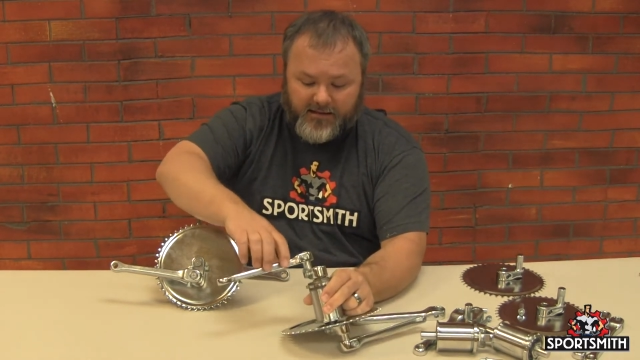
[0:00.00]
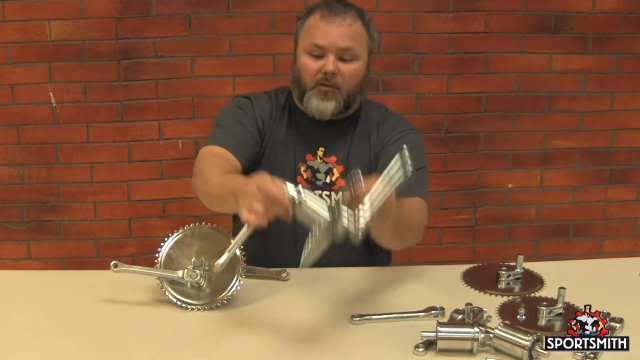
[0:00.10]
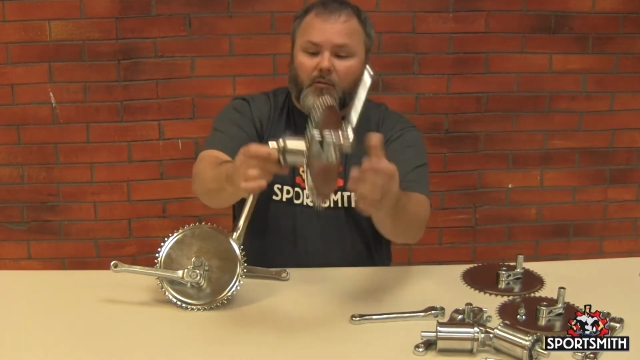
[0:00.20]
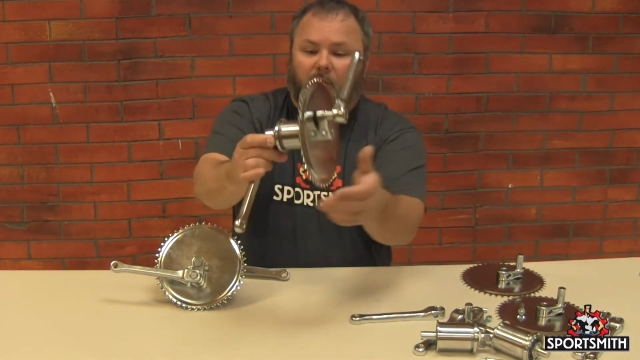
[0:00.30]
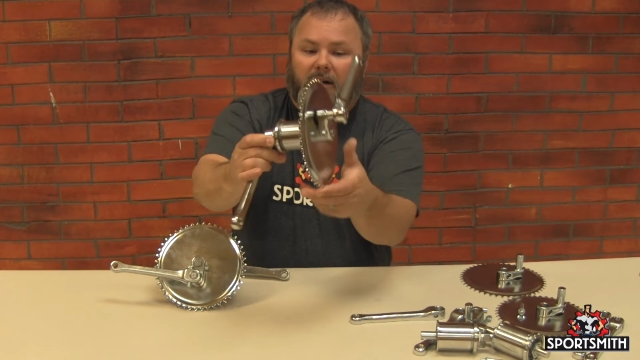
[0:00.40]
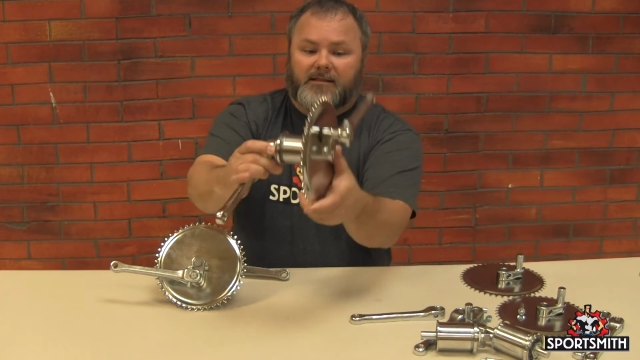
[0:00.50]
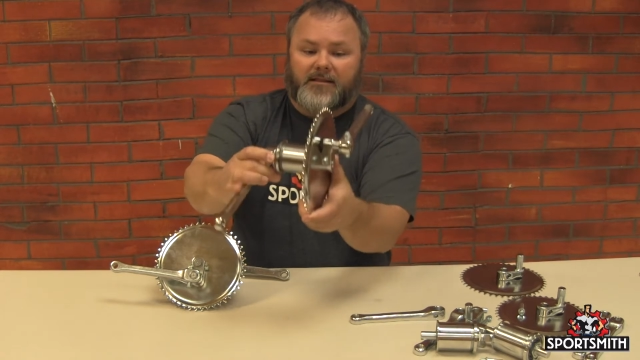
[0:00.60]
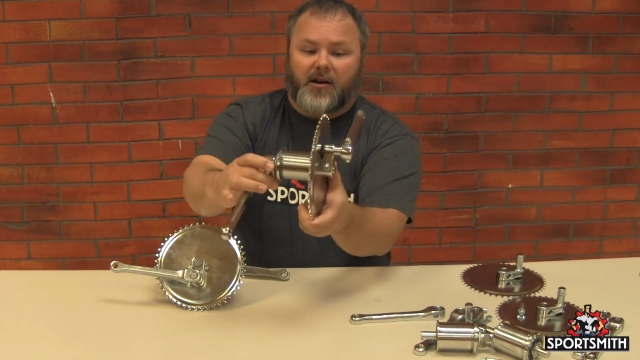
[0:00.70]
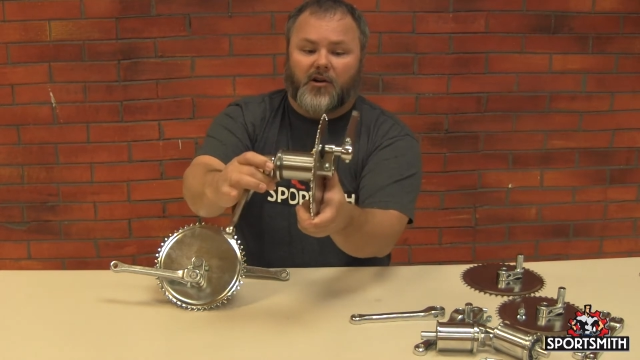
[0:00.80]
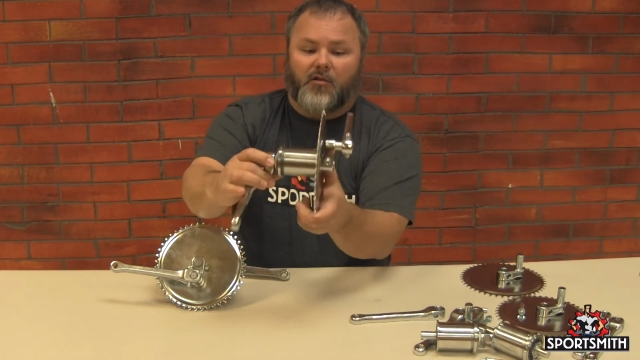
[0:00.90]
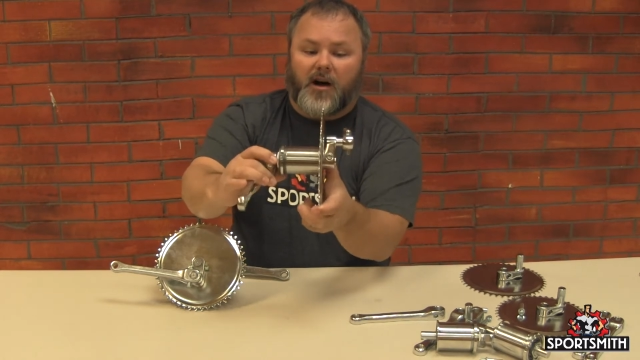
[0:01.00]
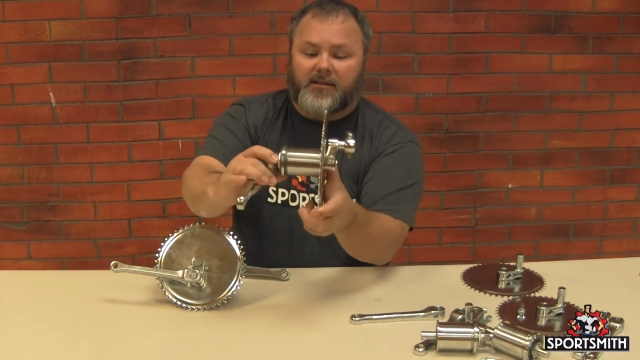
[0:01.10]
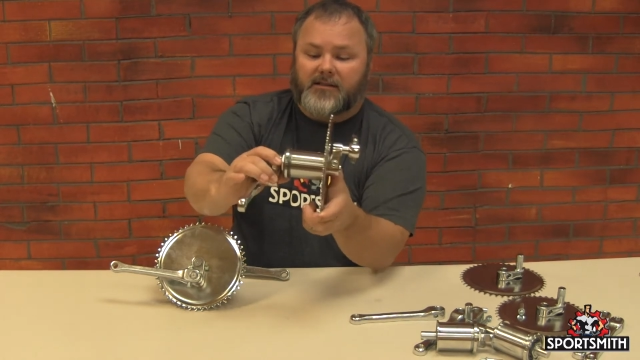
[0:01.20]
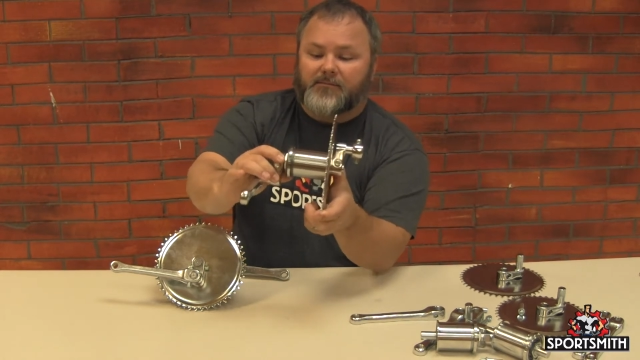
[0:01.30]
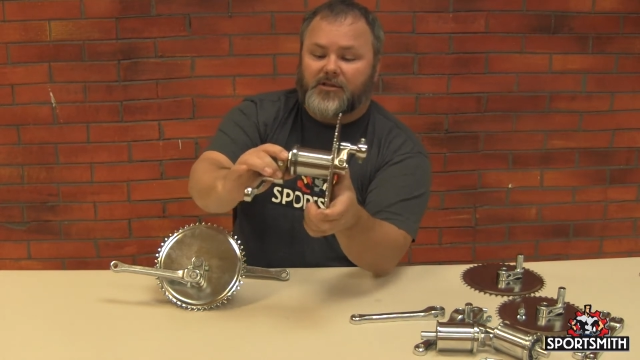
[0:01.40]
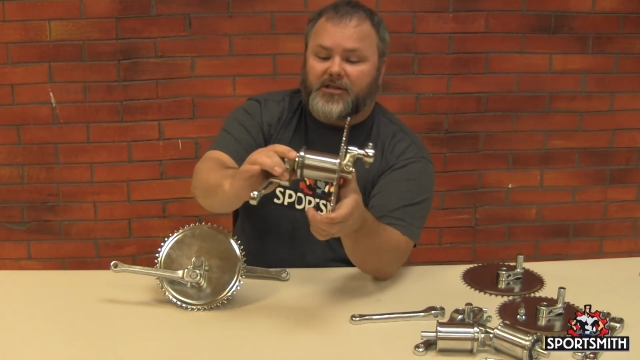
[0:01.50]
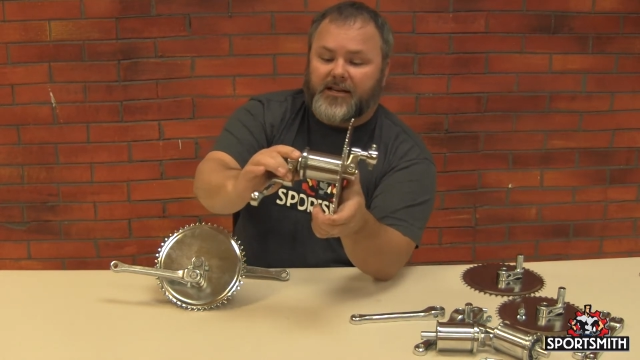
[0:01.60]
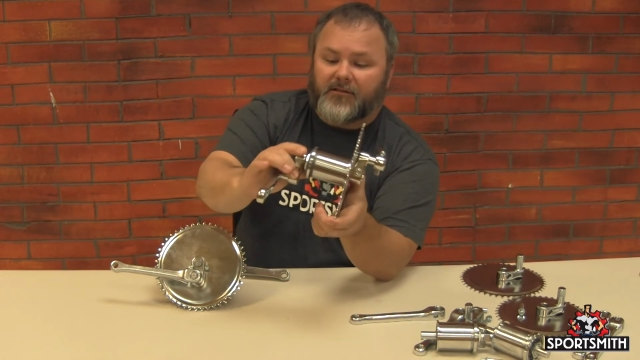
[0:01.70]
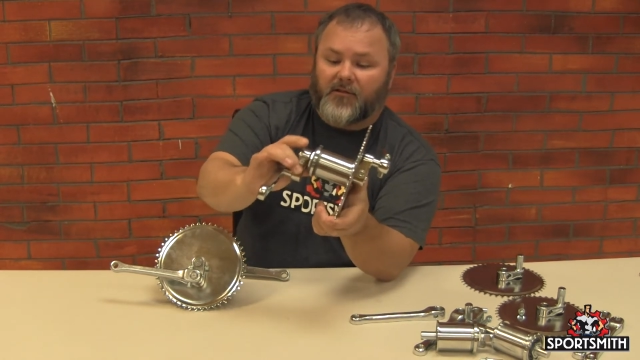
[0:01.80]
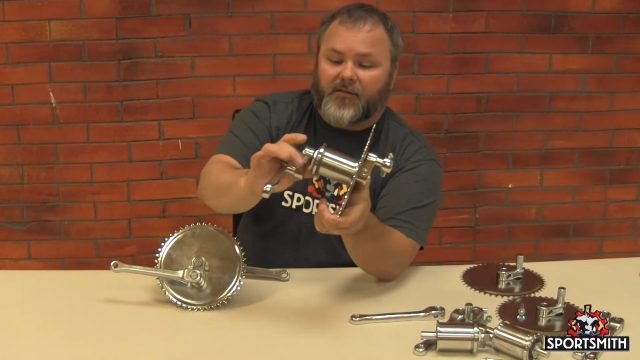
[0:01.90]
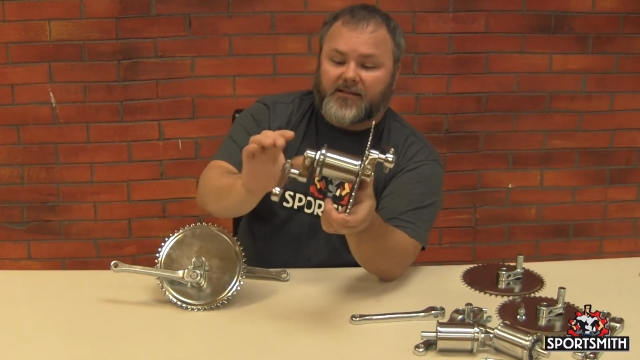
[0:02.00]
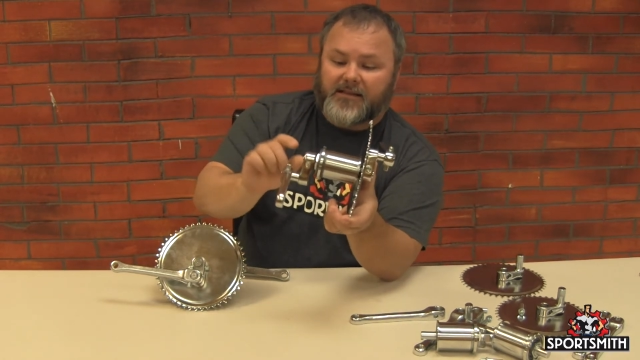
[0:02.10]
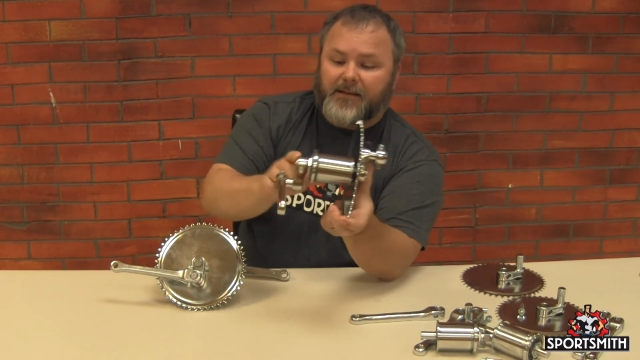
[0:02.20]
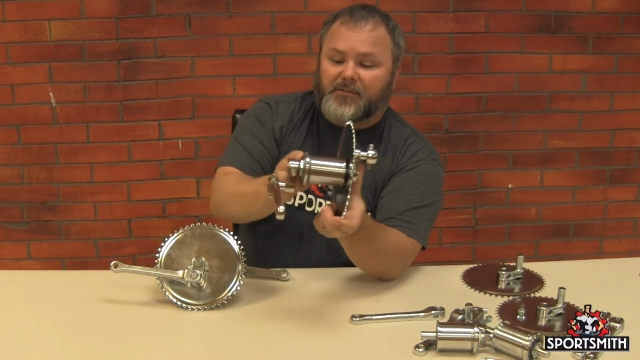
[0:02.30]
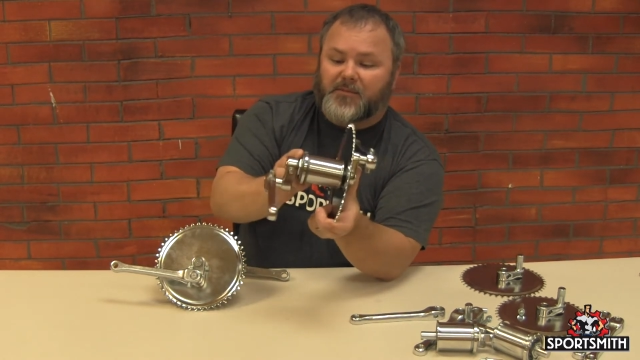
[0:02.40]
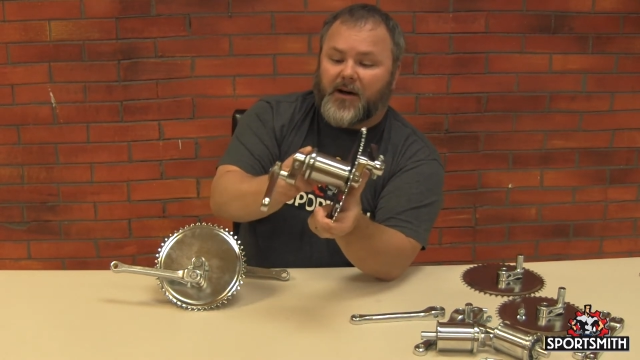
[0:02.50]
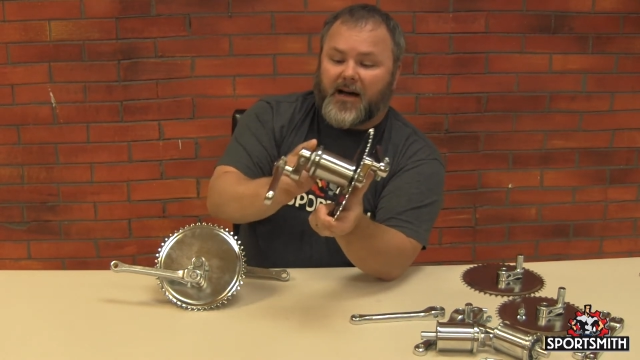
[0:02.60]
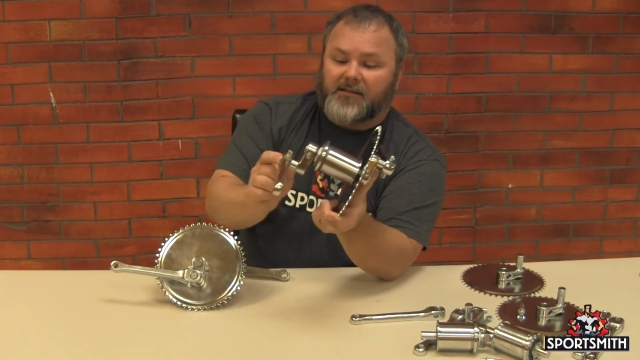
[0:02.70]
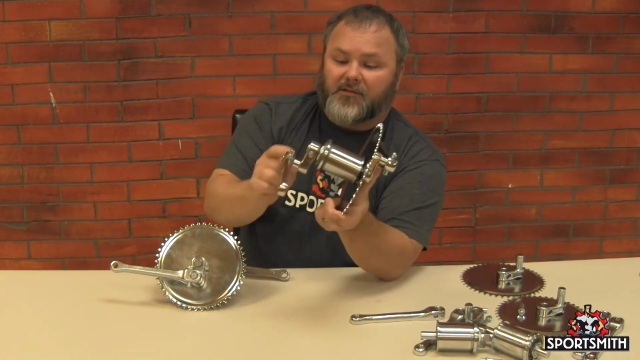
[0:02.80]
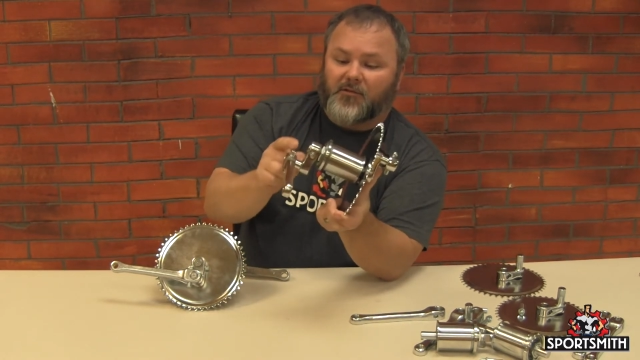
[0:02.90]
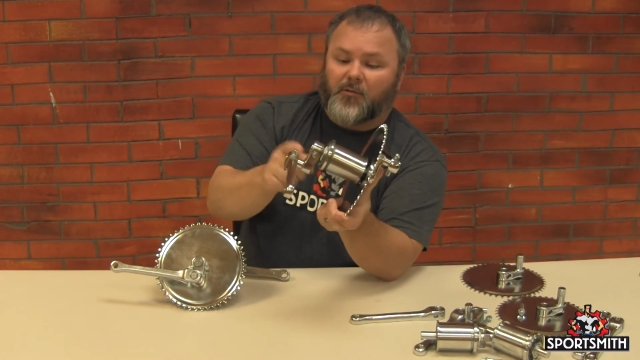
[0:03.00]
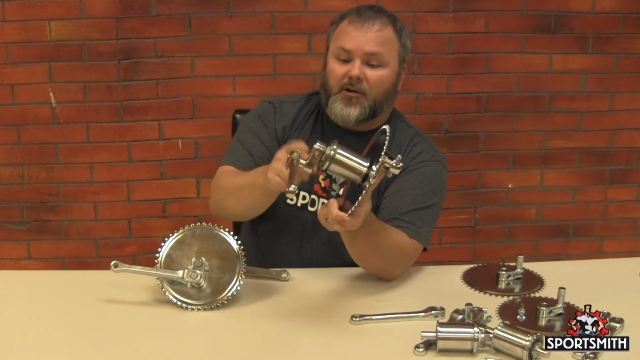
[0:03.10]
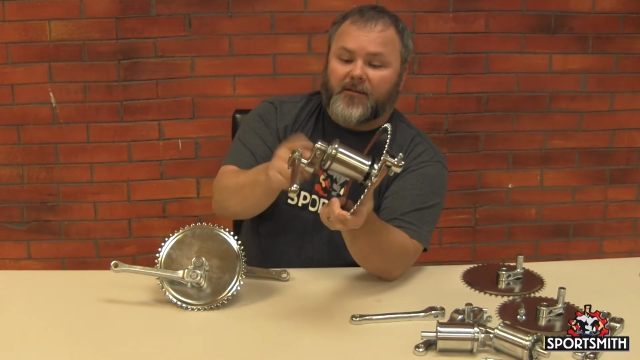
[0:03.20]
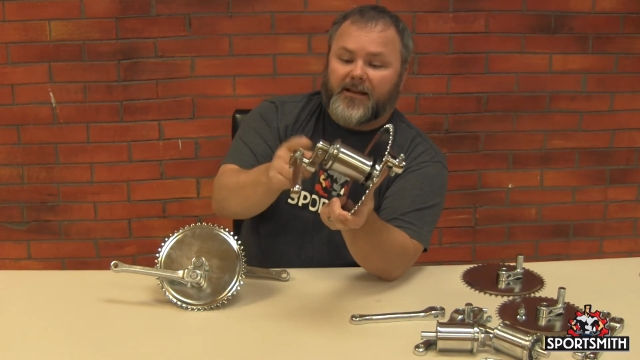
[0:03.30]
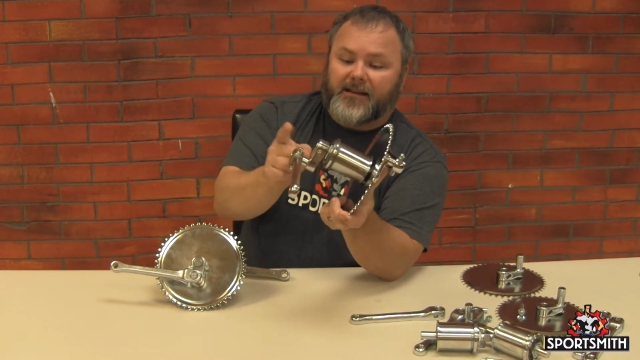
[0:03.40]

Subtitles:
The ones across the machine on the same spot, so the one on the